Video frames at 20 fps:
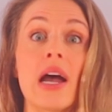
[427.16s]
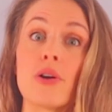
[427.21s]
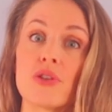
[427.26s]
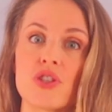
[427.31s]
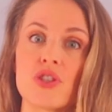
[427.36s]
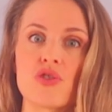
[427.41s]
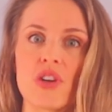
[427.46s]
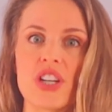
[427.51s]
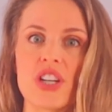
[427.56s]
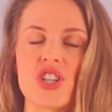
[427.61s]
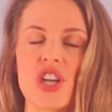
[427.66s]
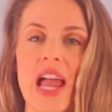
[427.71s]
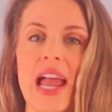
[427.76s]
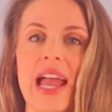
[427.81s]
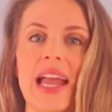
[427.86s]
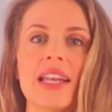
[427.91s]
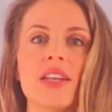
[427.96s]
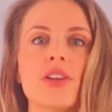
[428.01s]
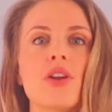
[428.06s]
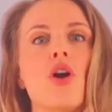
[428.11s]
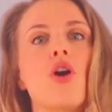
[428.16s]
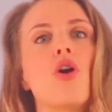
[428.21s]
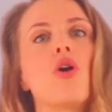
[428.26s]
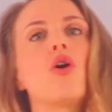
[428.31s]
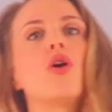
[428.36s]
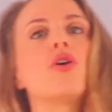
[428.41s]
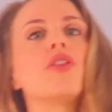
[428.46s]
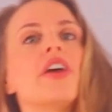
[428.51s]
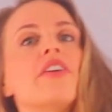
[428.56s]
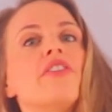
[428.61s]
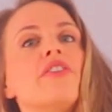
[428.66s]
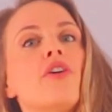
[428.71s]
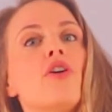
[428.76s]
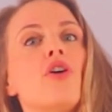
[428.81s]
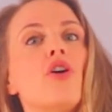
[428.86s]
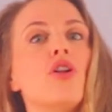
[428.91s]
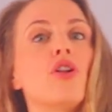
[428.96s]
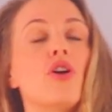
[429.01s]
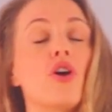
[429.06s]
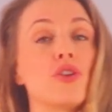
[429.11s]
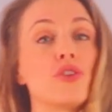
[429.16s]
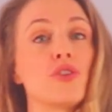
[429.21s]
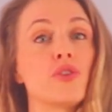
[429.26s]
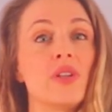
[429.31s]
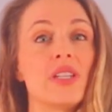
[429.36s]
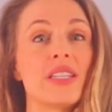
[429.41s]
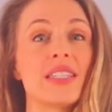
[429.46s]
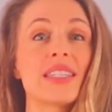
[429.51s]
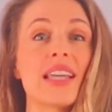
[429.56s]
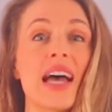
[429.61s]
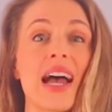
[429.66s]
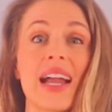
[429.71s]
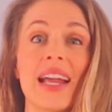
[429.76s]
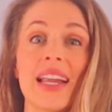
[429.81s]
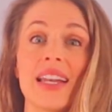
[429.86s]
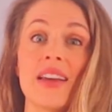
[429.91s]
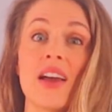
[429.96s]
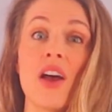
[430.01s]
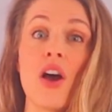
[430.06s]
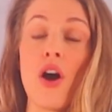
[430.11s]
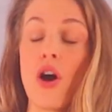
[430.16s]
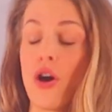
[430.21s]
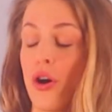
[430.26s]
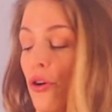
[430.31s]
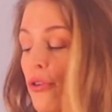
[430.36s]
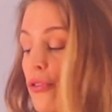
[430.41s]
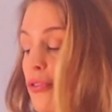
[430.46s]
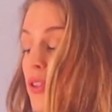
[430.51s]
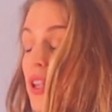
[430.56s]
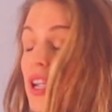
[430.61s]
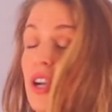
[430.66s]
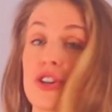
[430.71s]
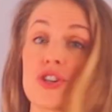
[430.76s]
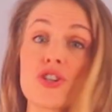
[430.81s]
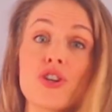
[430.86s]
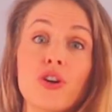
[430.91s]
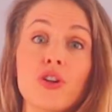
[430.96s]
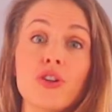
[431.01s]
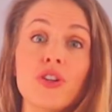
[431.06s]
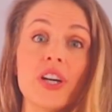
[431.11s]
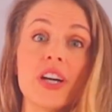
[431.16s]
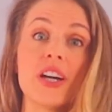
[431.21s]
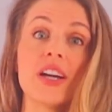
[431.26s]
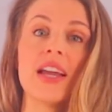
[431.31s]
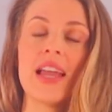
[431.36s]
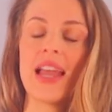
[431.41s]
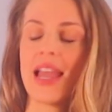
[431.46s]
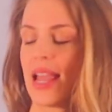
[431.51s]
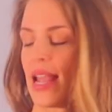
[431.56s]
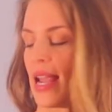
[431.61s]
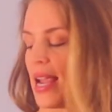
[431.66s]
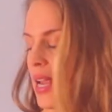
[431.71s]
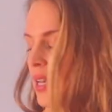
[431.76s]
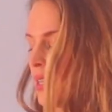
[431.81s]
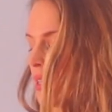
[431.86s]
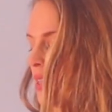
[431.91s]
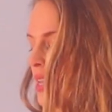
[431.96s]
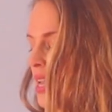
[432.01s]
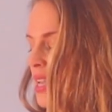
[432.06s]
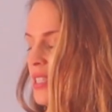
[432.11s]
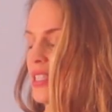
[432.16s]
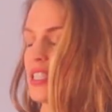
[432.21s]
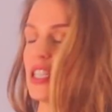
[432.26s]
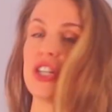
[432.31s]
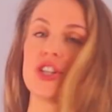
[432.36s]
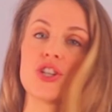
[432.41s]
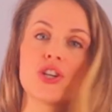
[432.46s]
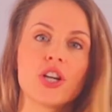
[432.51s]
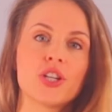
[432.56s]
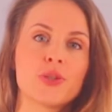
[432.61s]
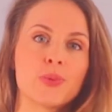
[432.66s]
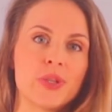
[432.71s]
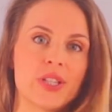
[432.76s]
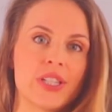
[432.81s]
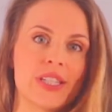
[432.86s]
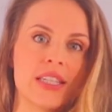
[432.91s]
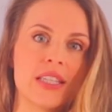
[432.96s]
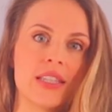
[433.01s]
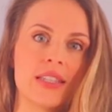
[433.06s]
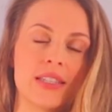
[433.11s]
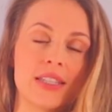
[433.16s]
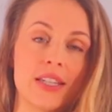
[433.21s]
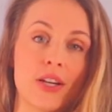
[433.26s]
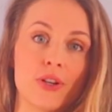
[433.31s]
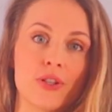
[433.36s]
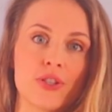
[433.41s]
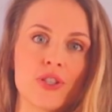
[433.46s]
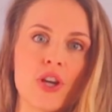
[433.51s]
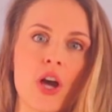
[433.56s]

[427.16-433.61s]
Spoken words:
outstretched hand or they fall onto the side of their shoulder, and the AC joint, which sits here on